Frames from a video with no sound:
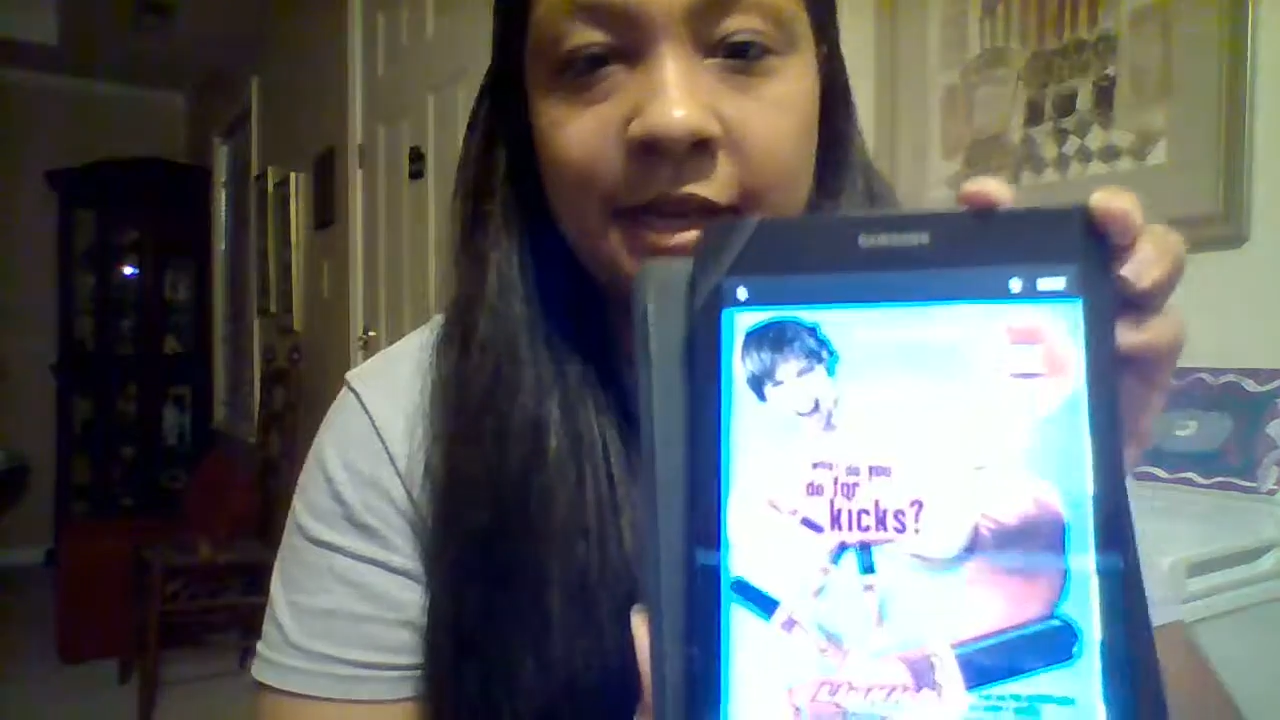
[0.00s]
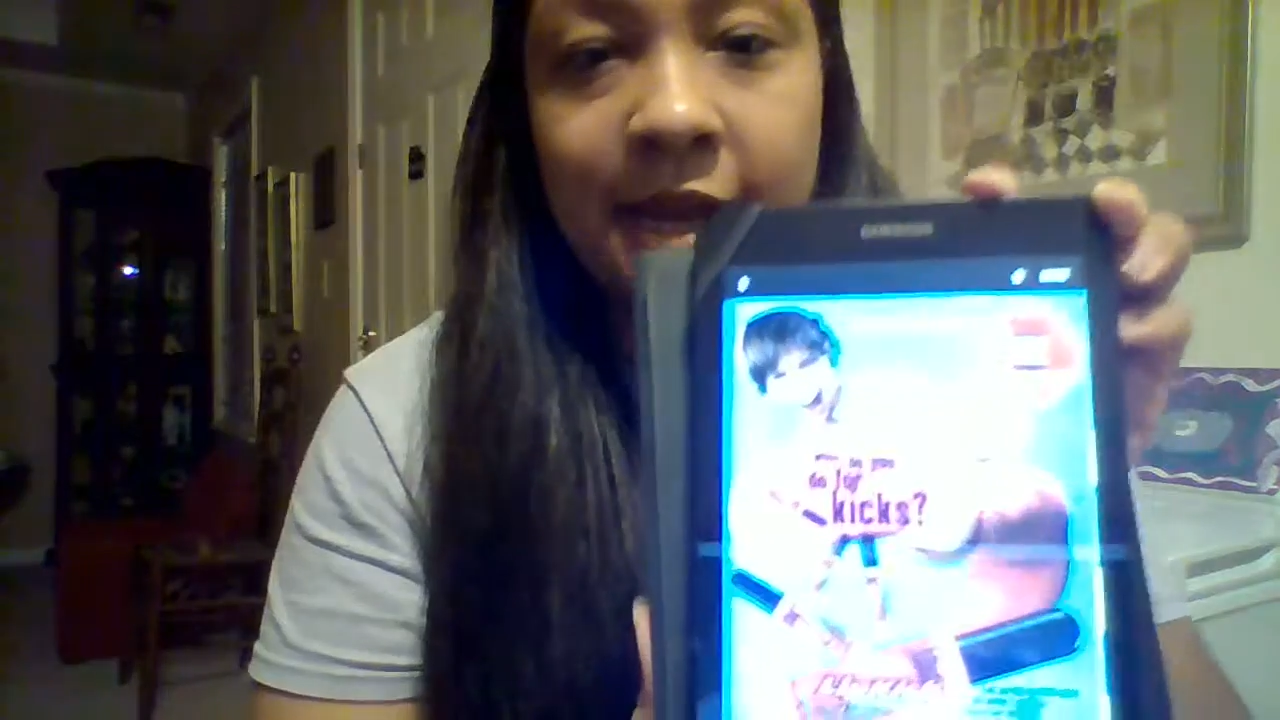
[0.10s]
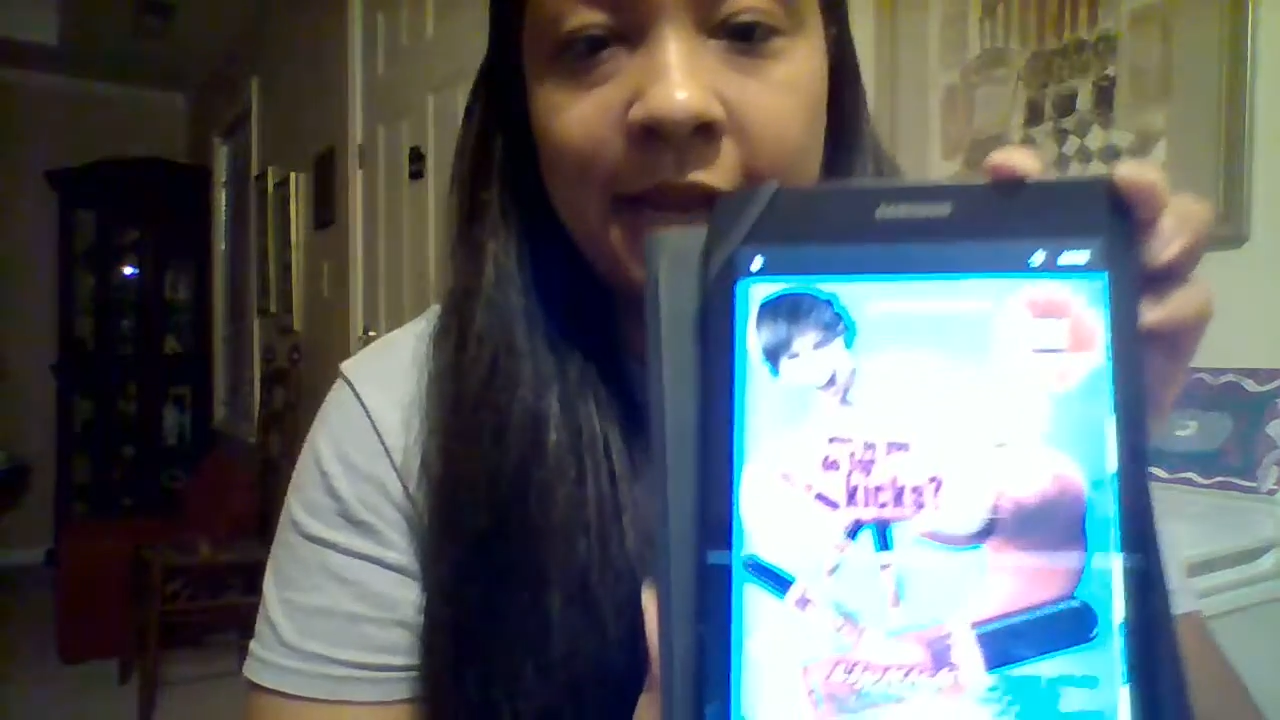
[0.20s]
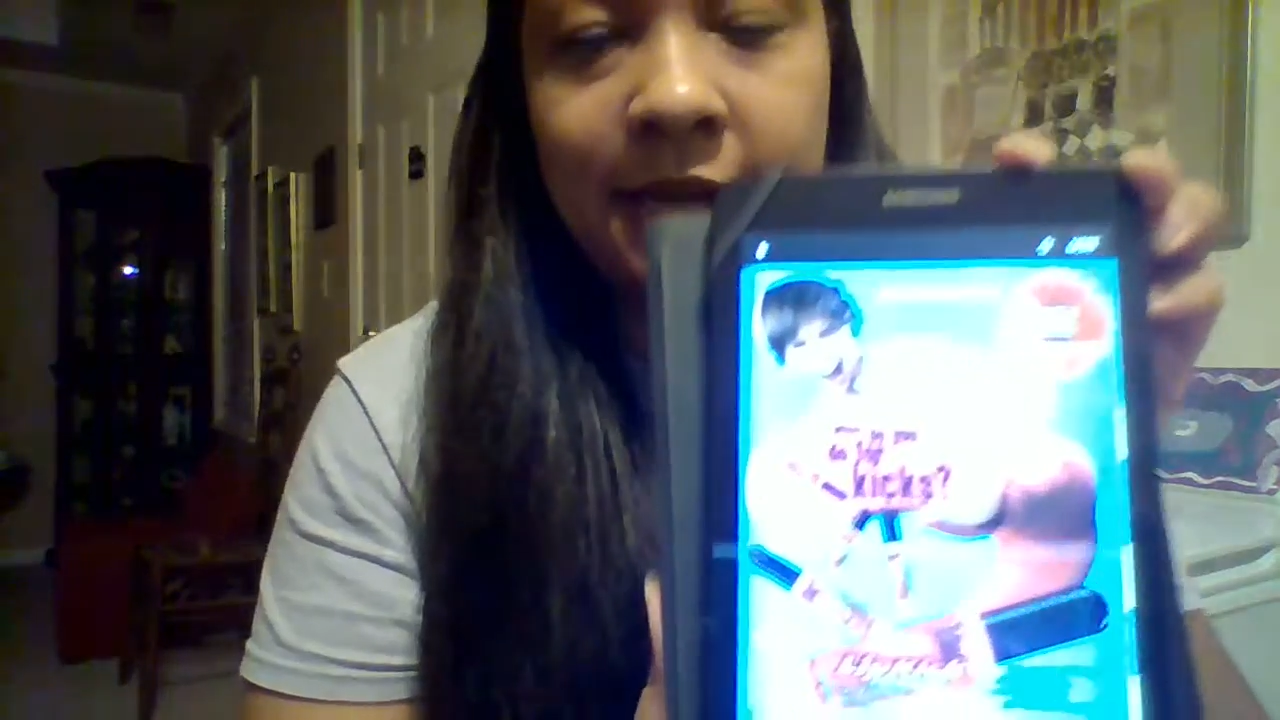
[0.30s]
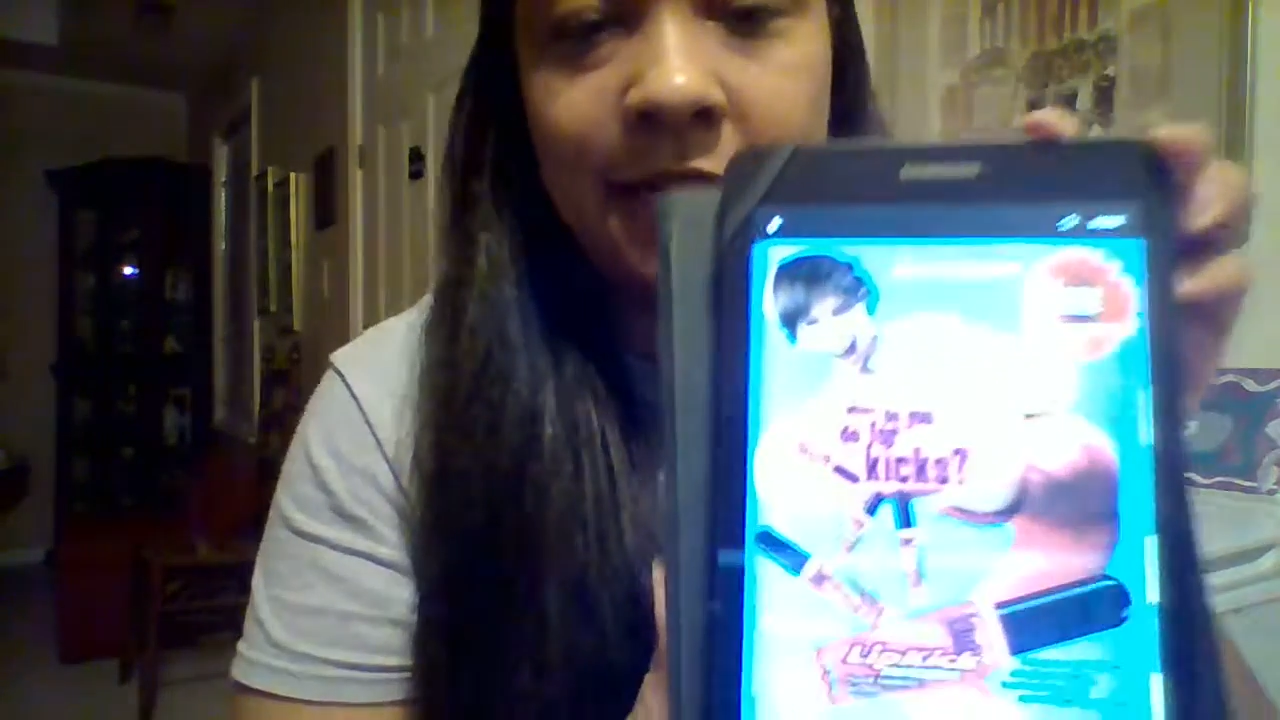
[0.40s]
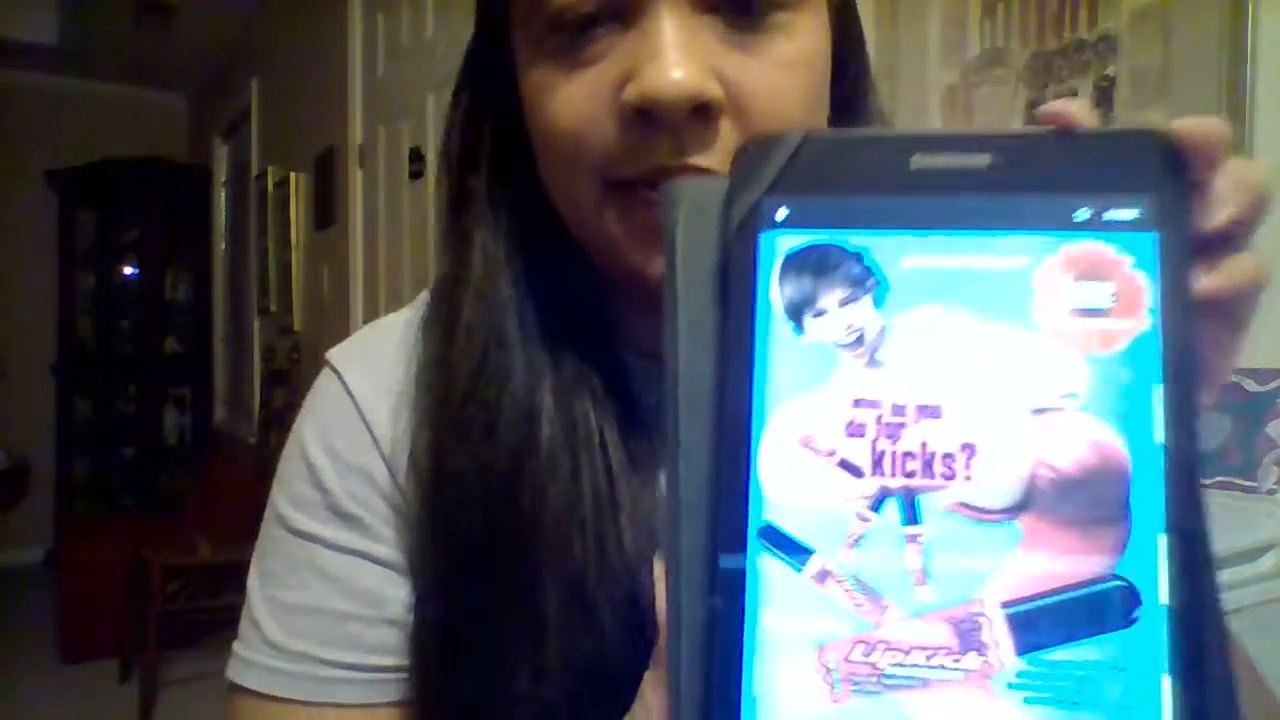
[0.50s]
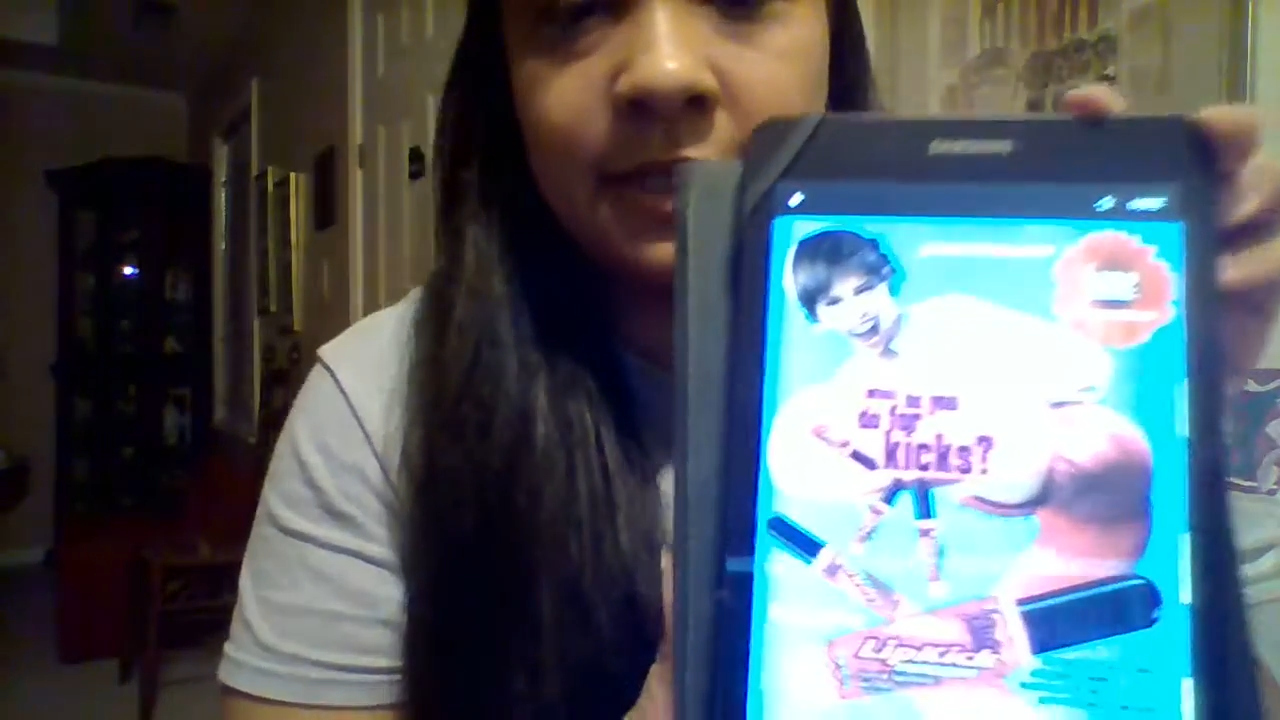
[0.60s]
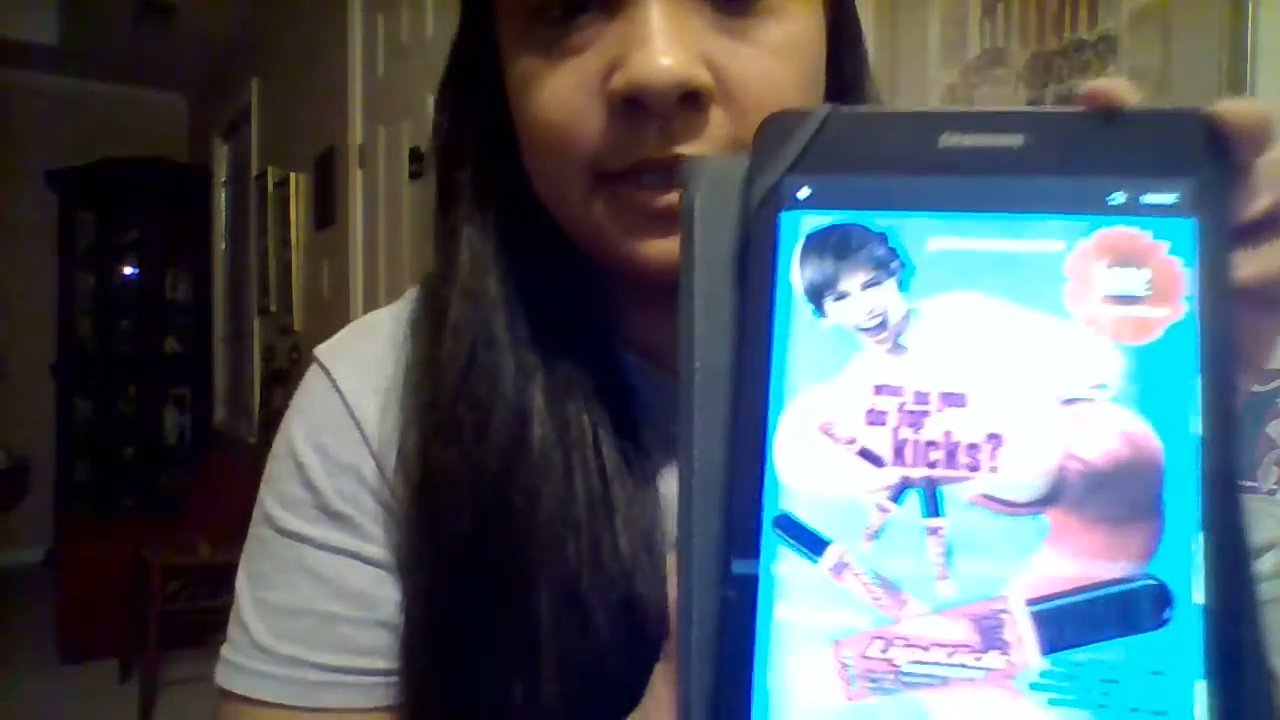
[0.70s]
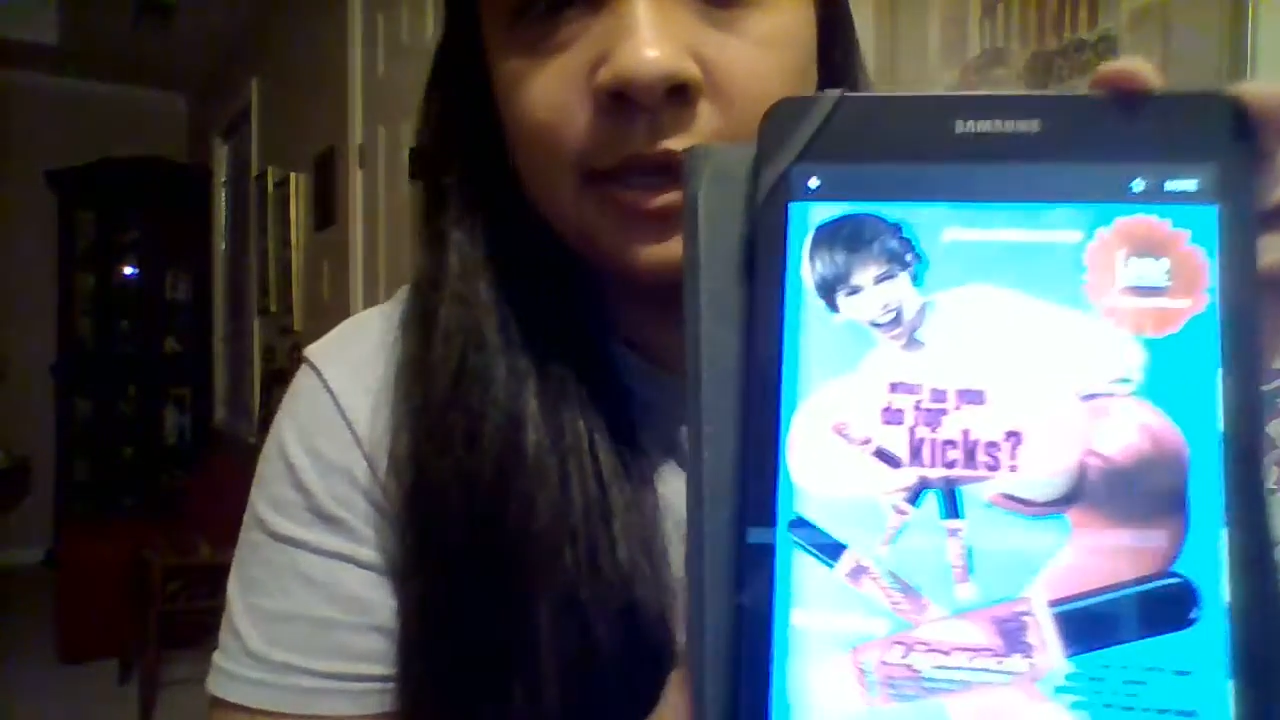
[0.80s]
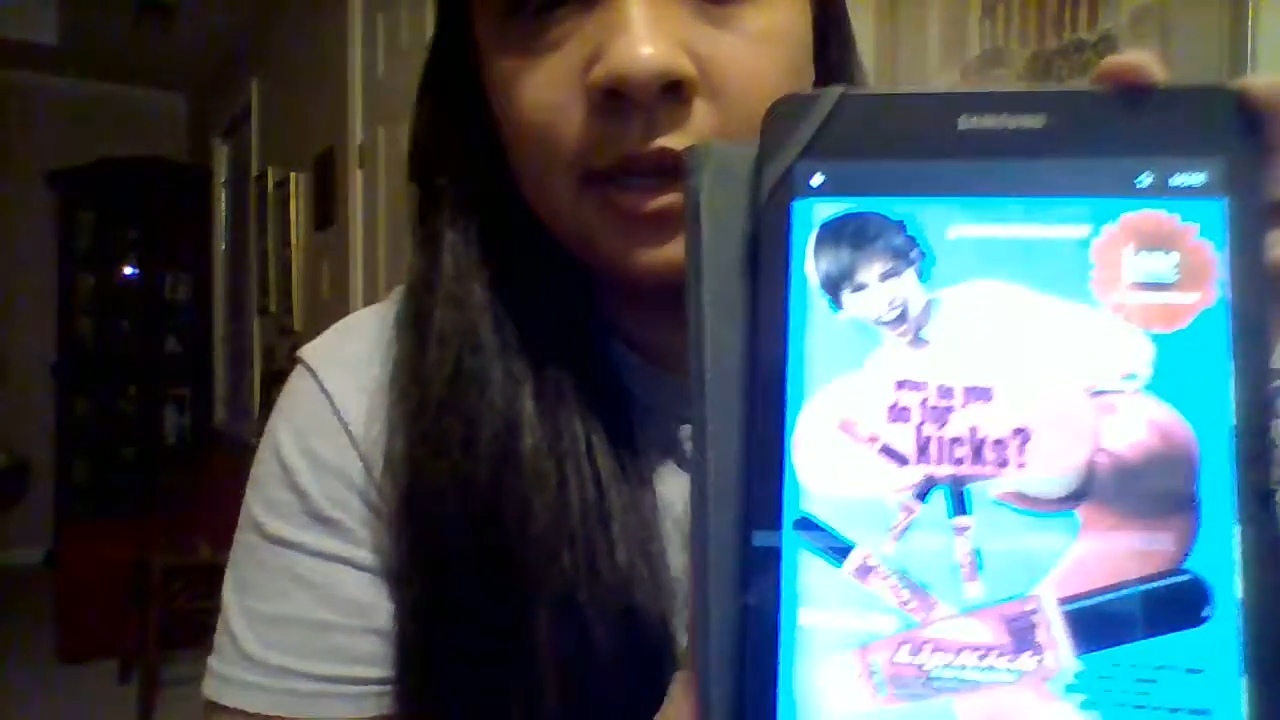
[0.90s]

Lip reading: 90s.